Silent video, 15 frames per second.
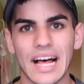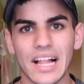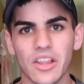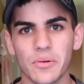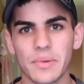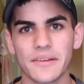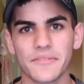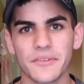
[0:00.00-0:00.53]

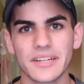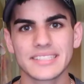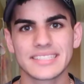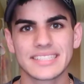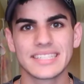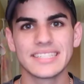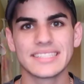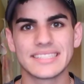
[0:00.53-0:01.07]
Hello my friends,
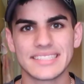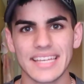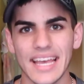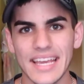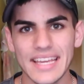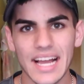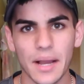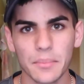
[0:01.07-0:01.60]

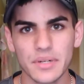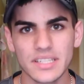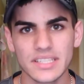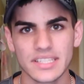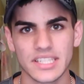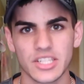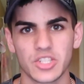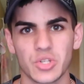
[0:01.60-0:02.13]
today I'm going to
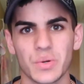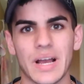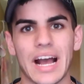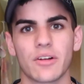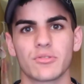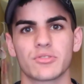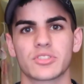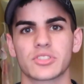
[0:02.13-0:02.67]
teach you
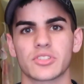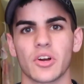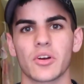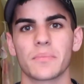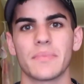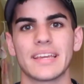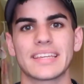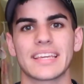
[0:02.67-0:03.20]
how to
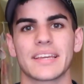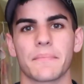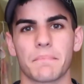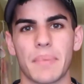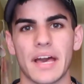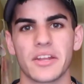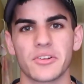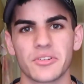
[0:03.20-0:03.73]
start making
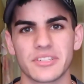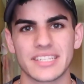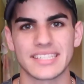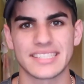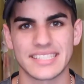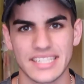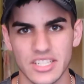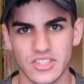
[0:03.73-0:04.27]
better
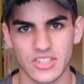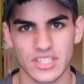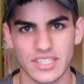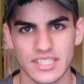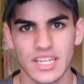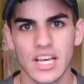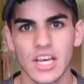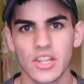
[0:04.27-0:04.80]
decisions.